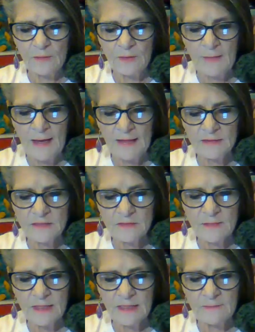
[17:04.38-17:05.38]
reminds
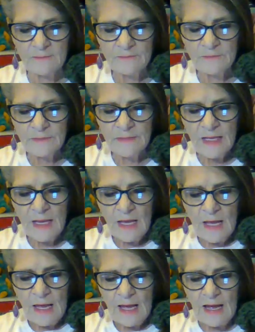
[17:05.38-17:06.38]
me,
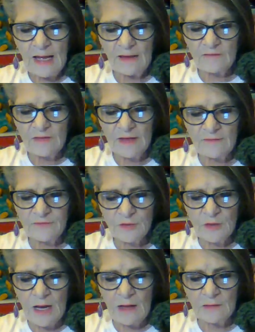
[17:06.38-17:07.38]
I have left
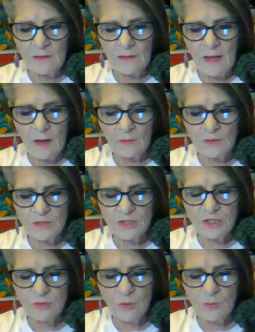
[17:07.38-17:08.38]
her all alone, and
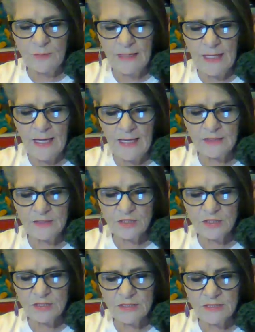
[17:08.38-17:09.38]
she will be
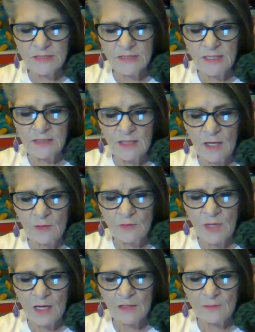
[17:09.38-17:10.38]
anxious and know
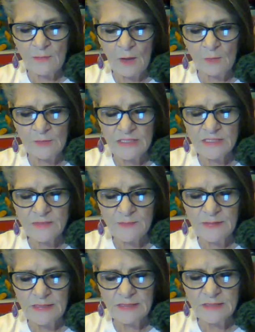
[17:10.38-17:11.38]
not a moment's
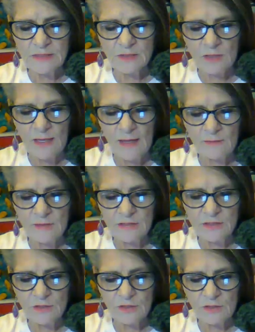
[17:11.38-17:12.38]
peace till I
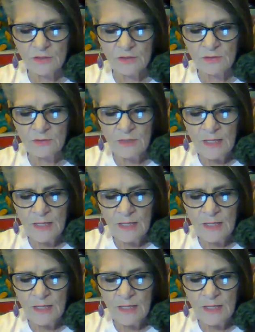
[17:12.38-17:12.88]
return.